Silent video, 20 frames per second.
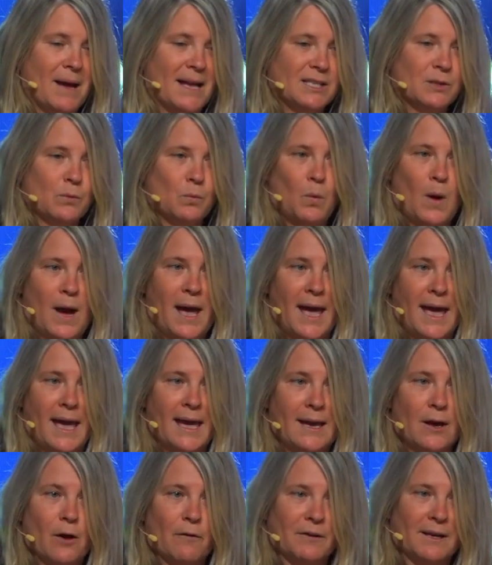as a way
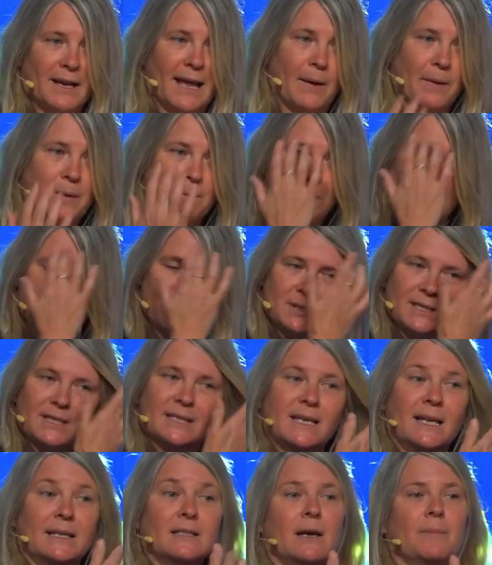of allowing people to
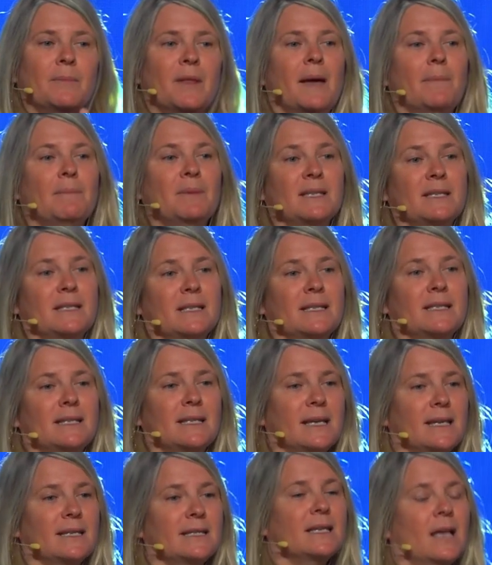set up their
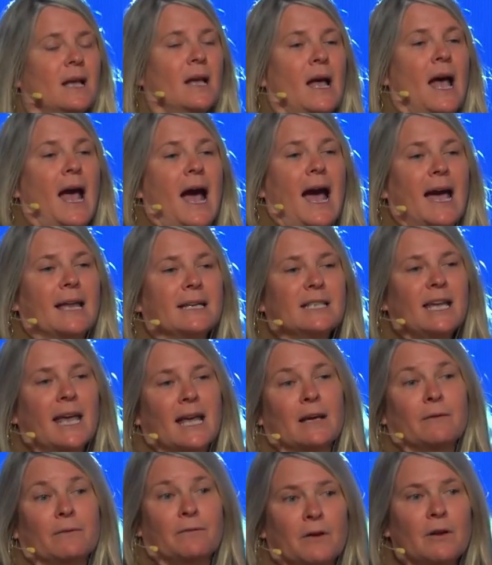businesses and
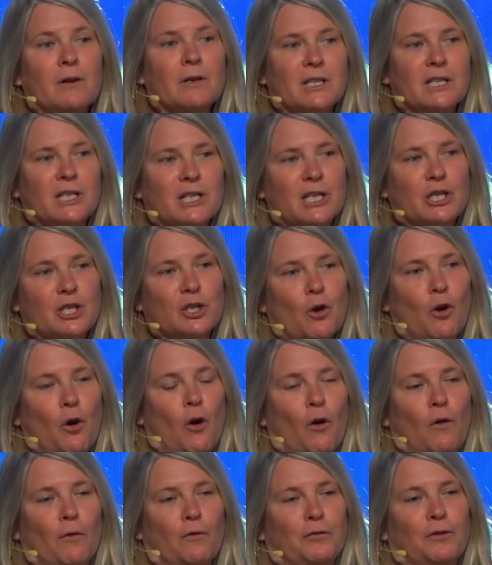take advantage
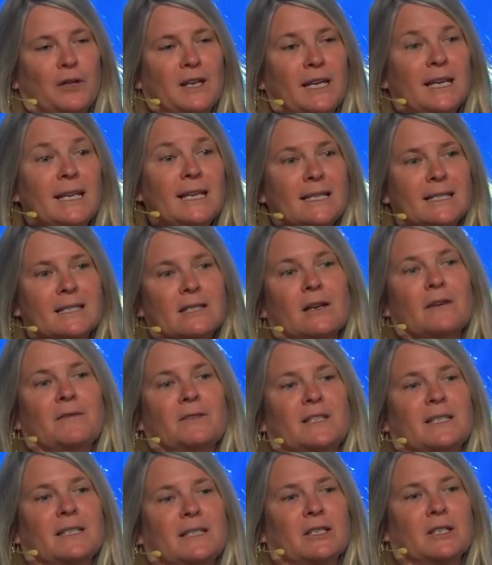of the
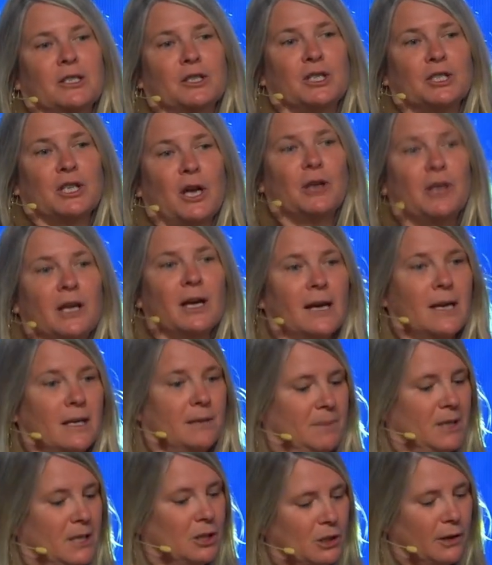e-services that Estonia
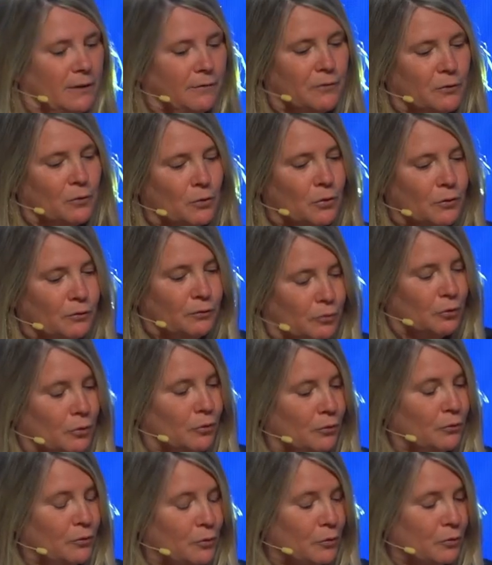had been doing
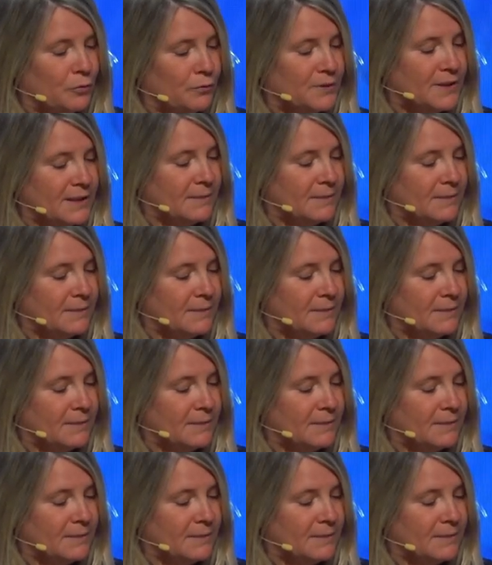for